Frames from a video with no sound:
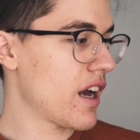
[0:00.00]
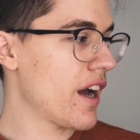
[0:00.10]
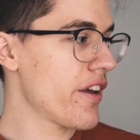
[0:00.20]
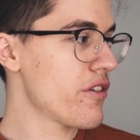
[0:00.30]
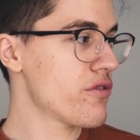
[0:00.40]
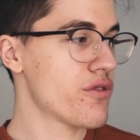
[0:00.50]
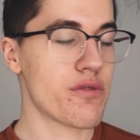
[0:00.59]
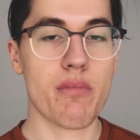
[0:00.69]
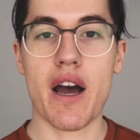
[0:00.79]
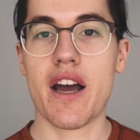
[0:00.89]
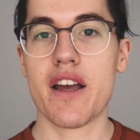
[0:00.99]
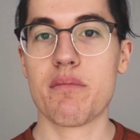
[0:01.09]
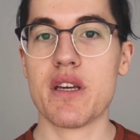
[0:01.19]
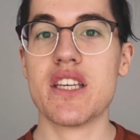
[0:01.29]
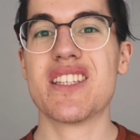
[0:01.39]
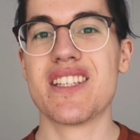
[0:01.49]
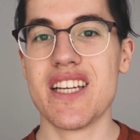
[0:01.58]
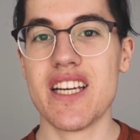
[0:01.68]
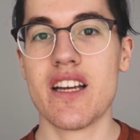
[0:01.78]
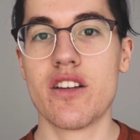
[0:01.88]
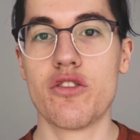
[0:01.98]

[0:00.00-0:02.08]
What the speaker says: I use my PC